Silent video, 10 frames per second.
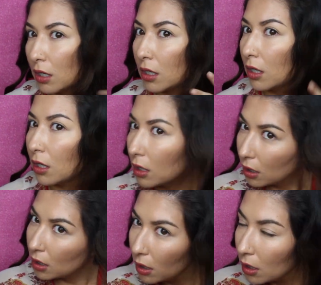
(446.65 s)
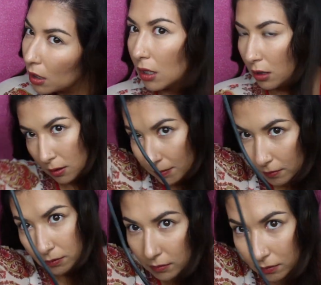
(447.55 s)

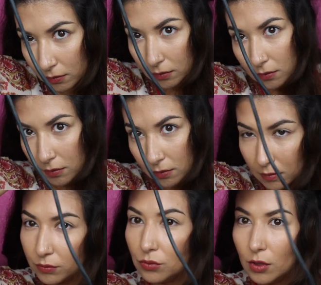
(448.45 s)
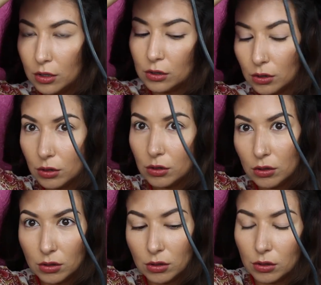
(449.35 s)

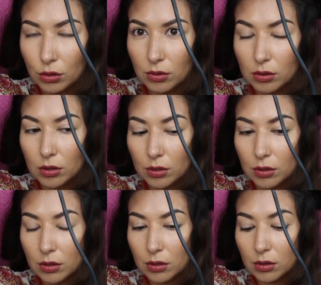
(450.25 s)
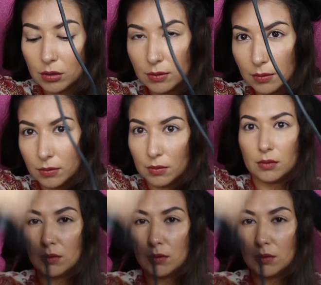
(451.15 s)
No one is speaking in this clip.